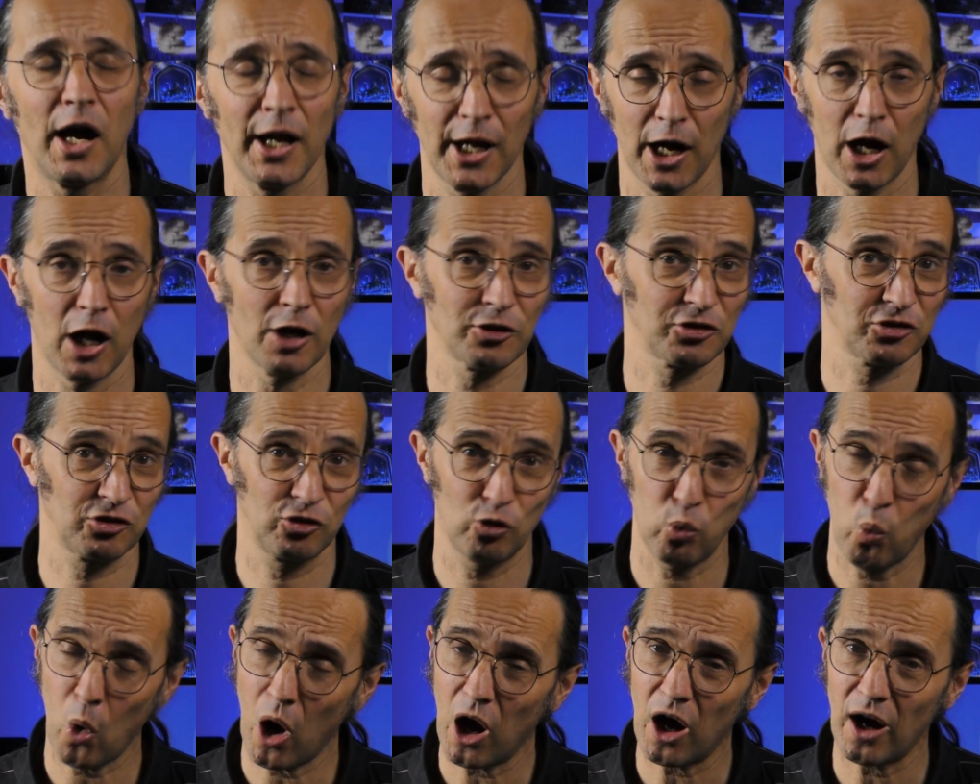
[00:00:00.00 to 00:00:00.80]
I
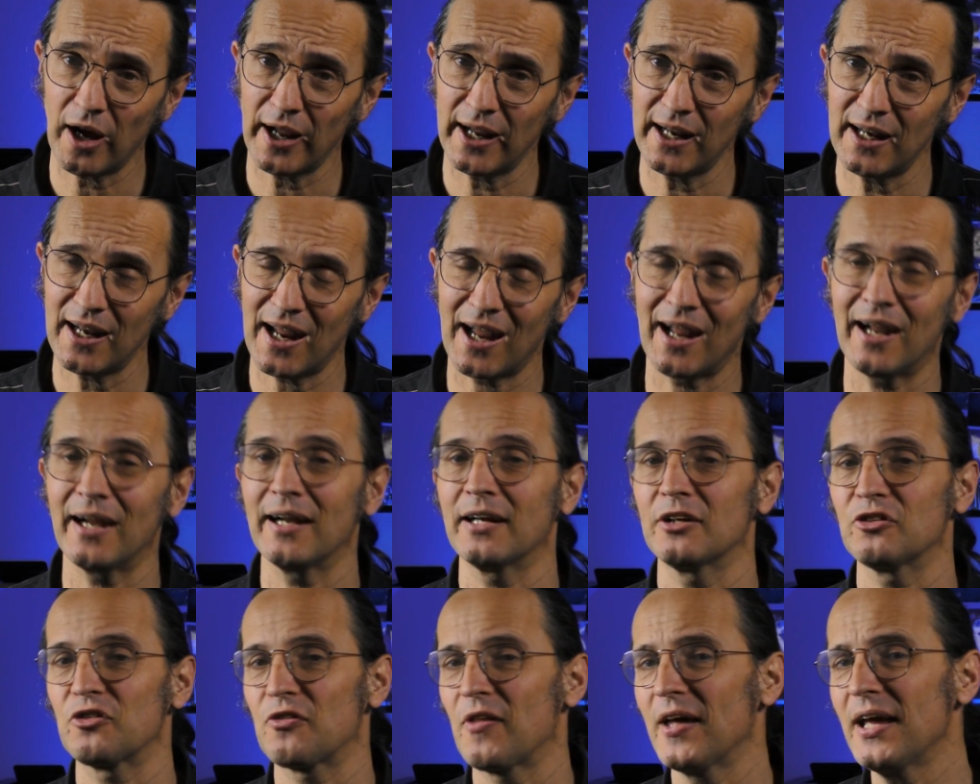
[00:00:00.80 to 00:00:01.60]
asked why,
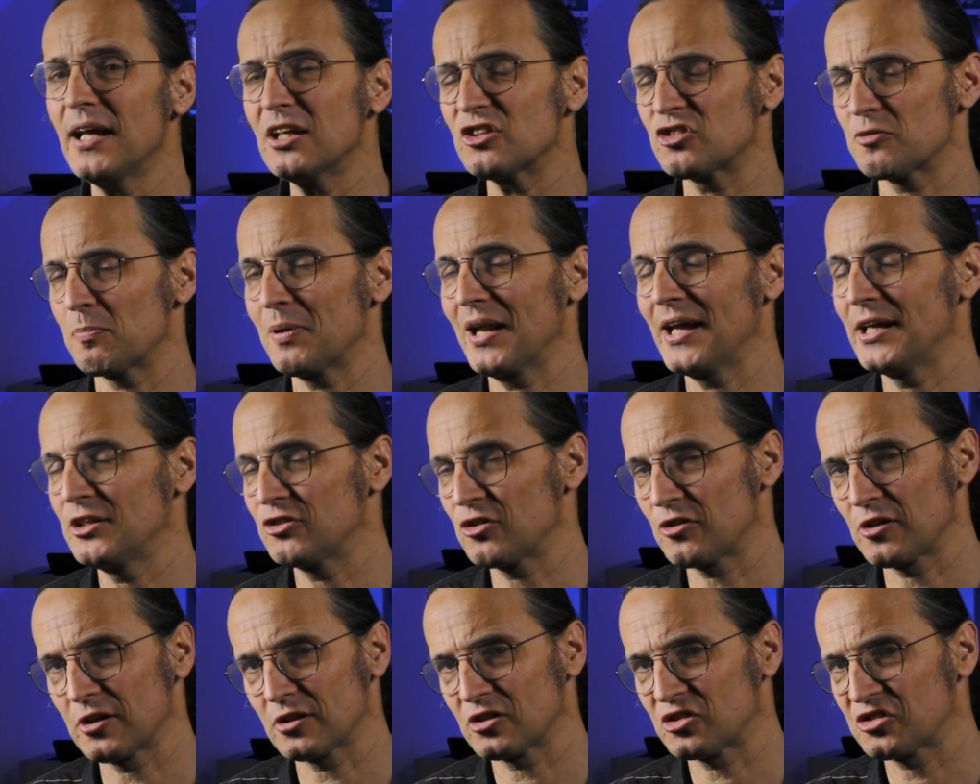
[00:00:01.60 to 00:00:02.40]
and they
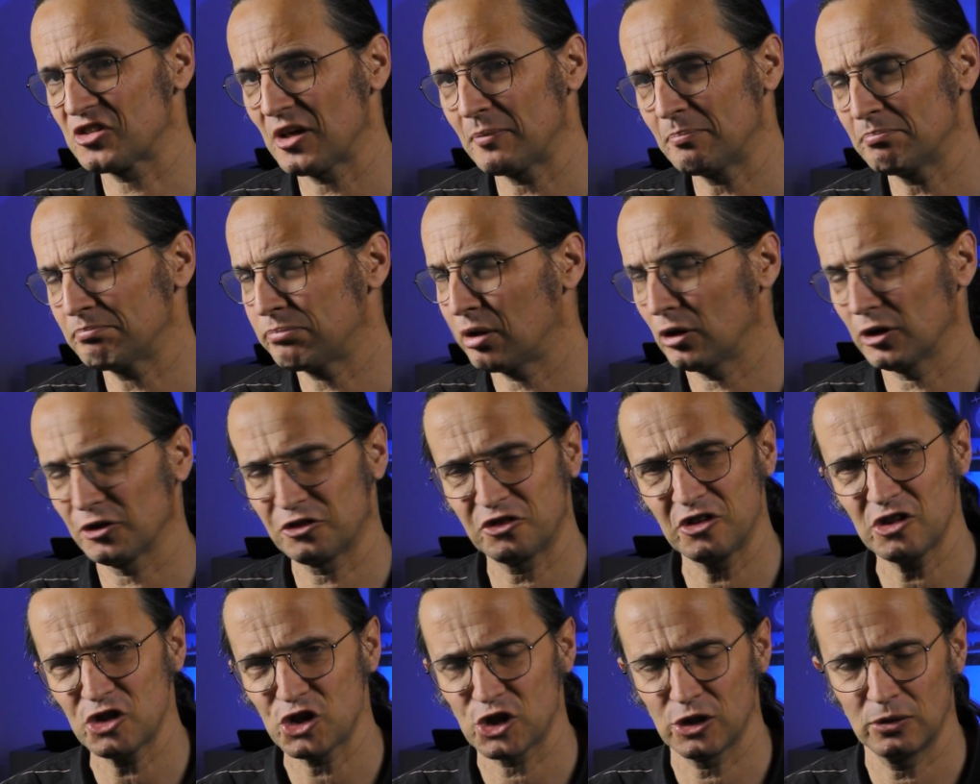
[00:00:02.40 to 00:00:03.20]
explained that some
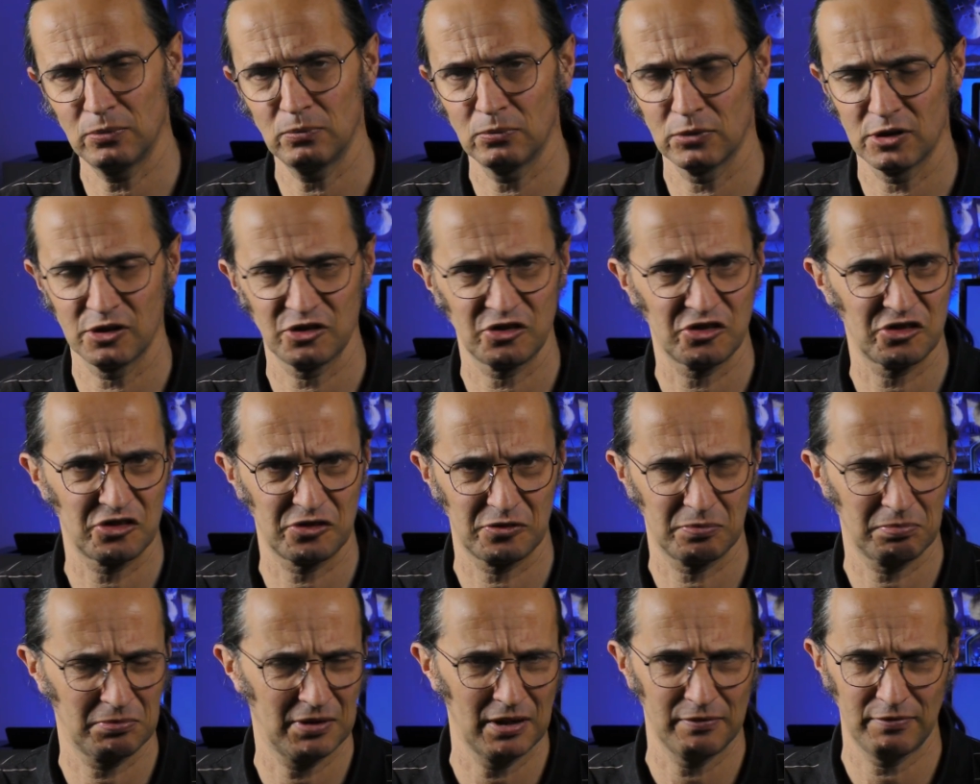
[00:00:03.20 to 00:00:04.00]
politician
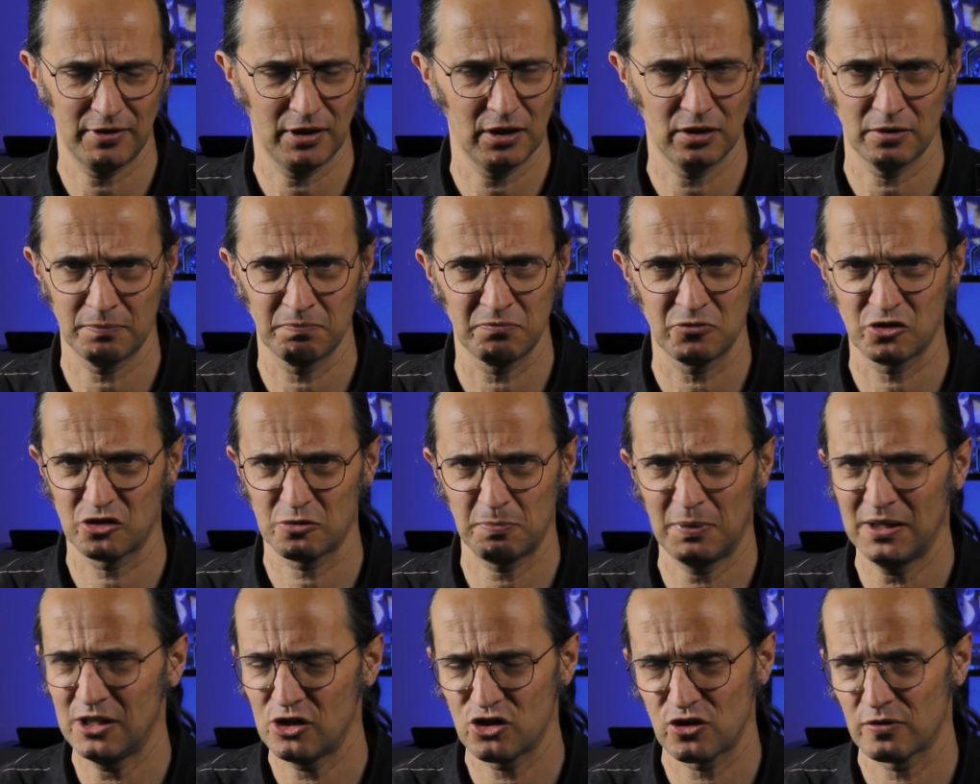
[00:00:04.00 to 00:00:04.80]
was giving a
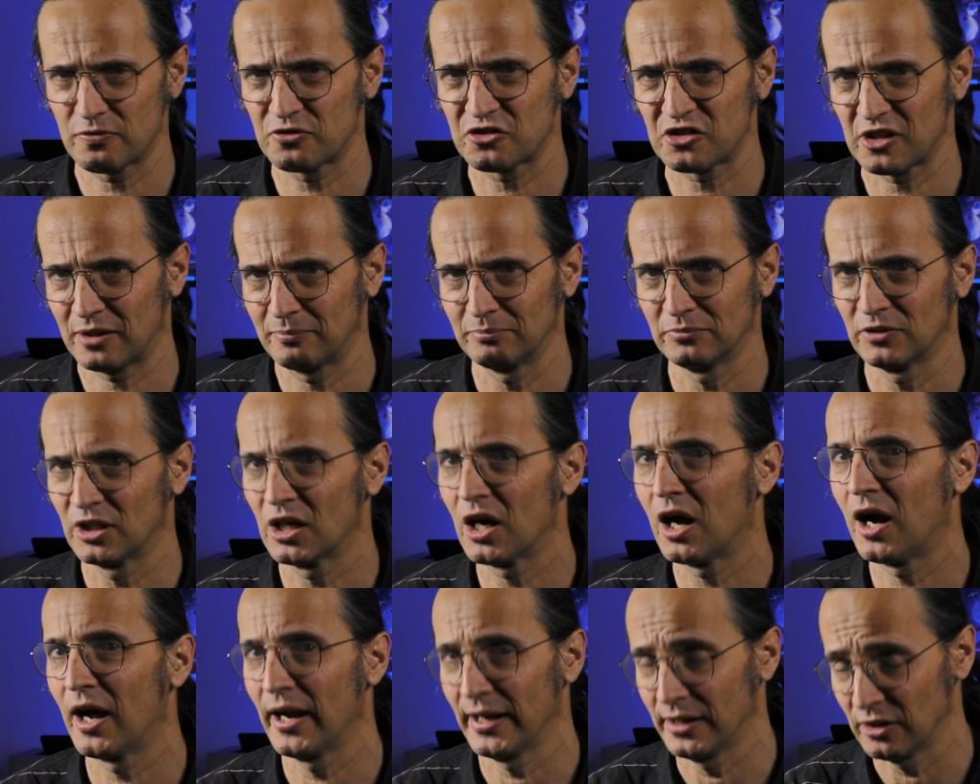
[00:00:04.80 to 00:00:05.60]
speech of some
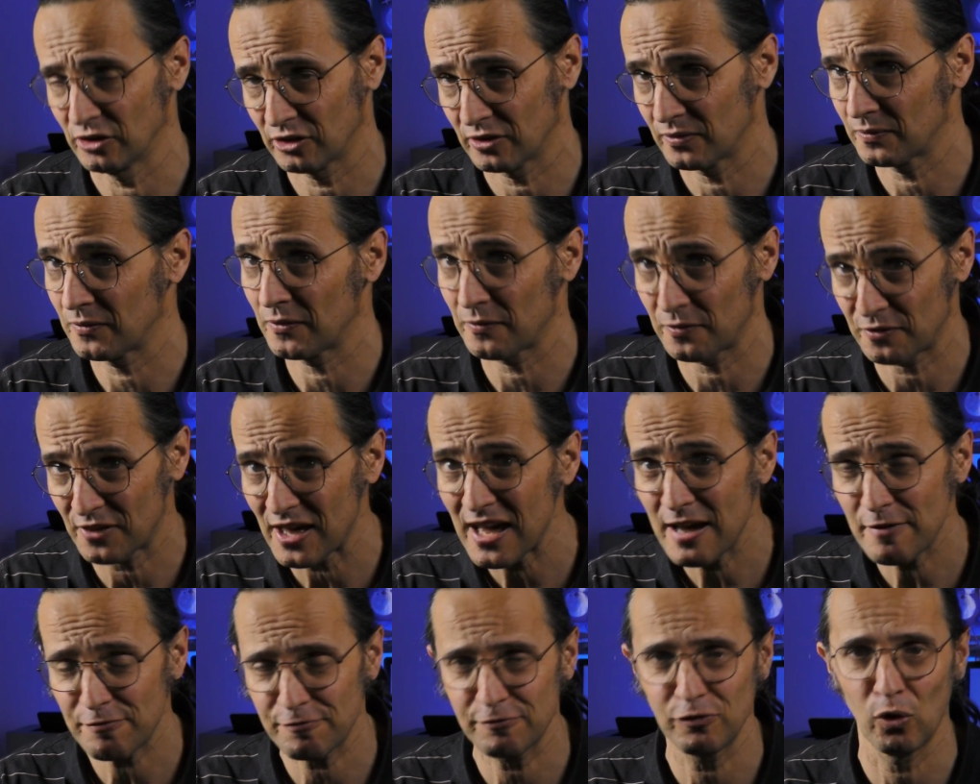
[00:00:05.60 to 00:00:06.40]
kind, and that
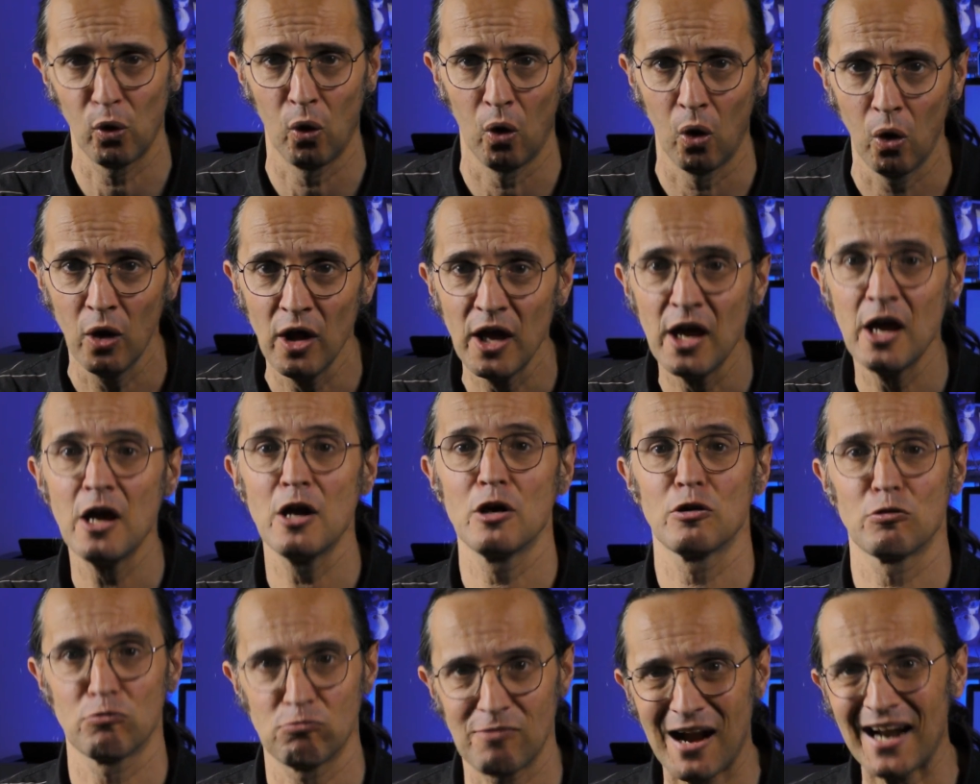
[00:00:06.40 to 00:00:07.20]
therefore
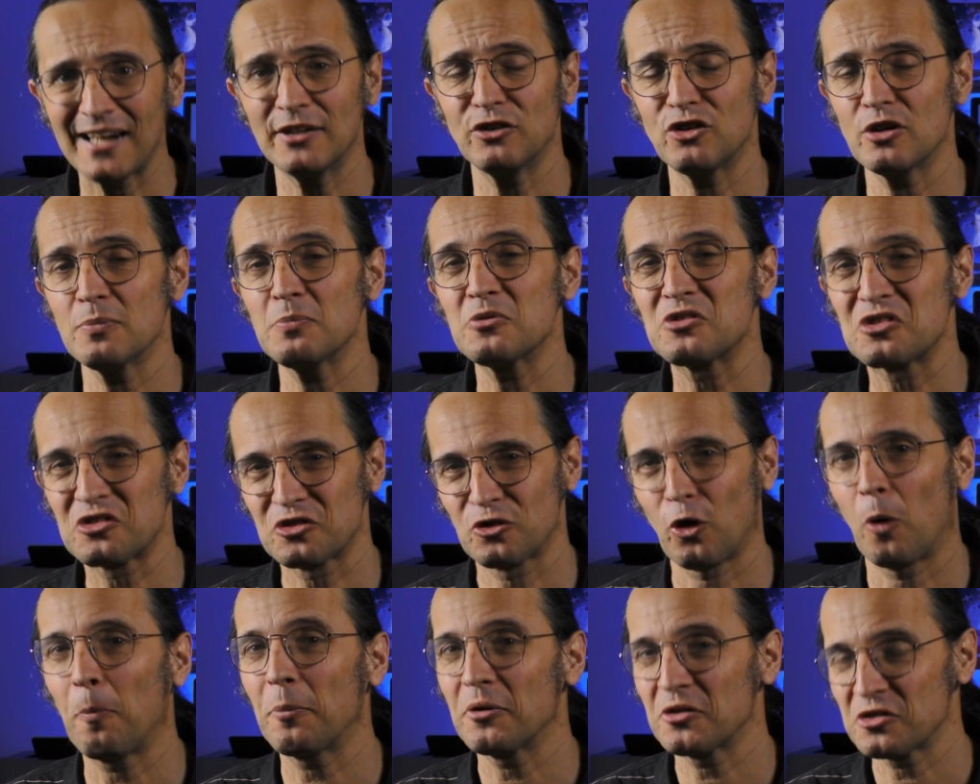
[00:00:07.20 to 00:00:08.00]
Random
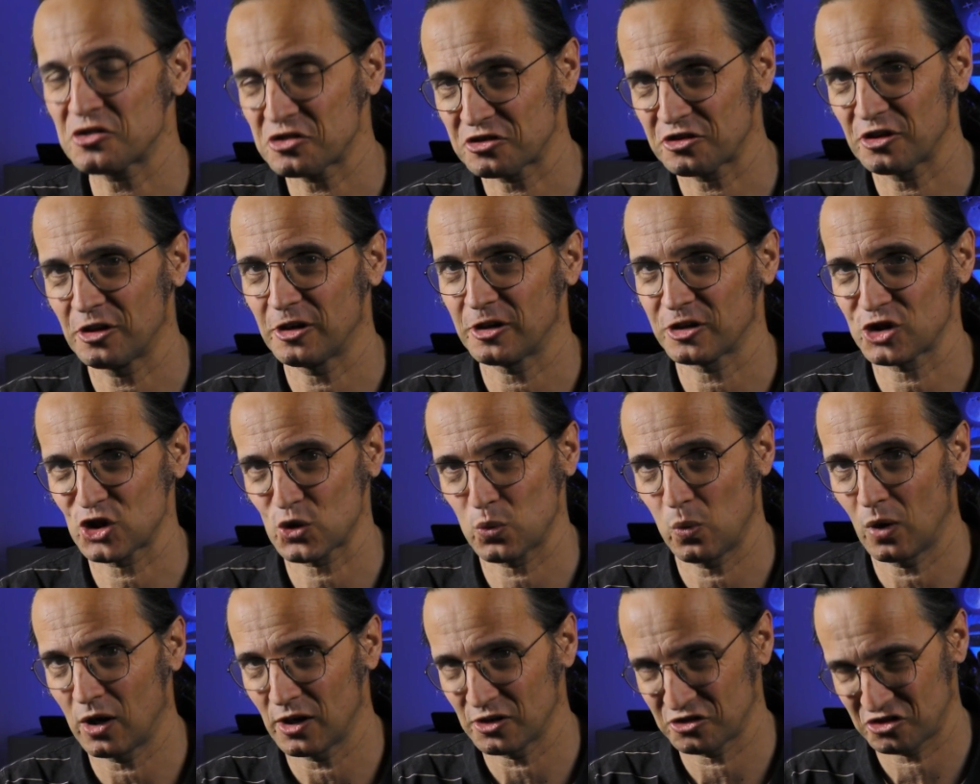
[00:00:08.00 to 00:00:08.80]
stop and
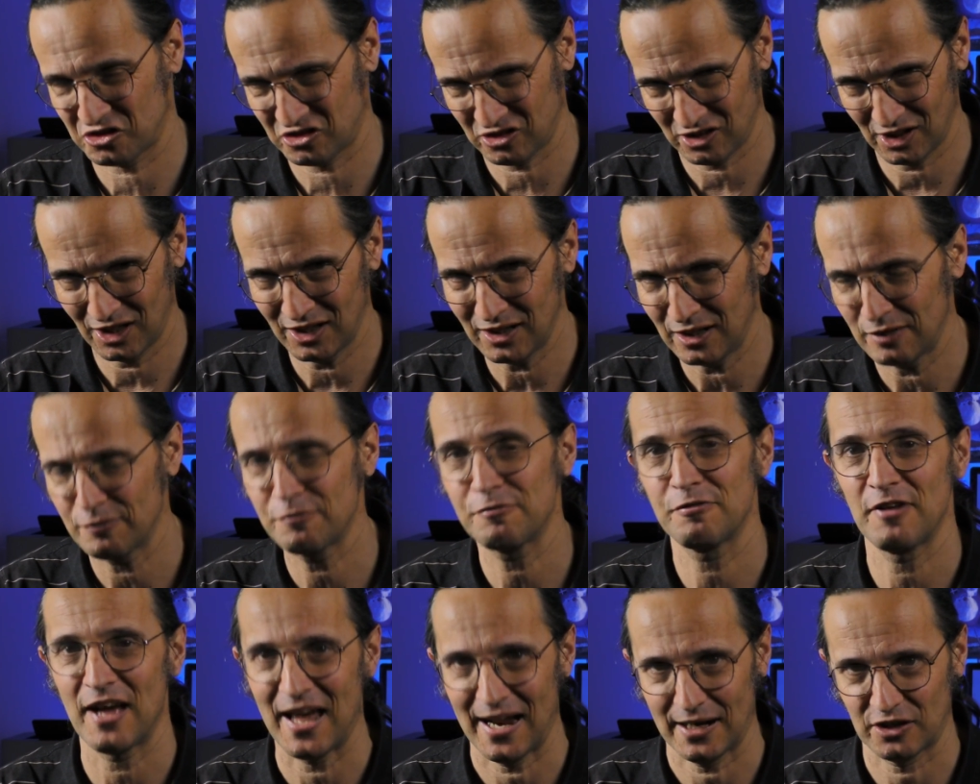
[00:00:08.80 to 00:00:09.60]
search was in
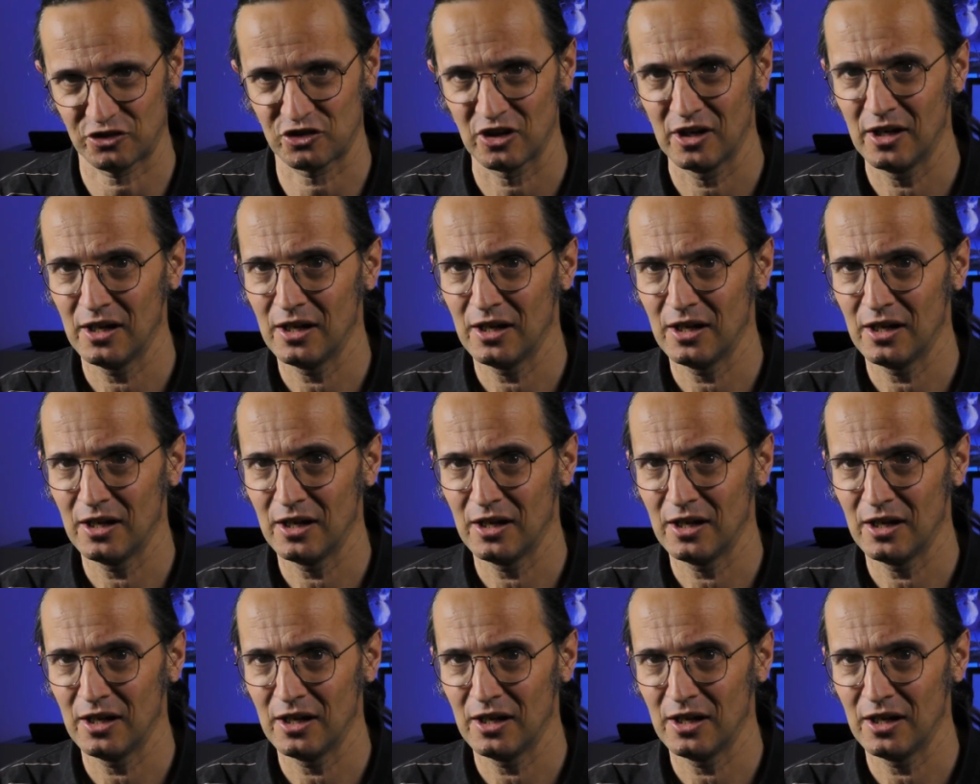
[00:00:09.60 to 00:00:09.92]
effect.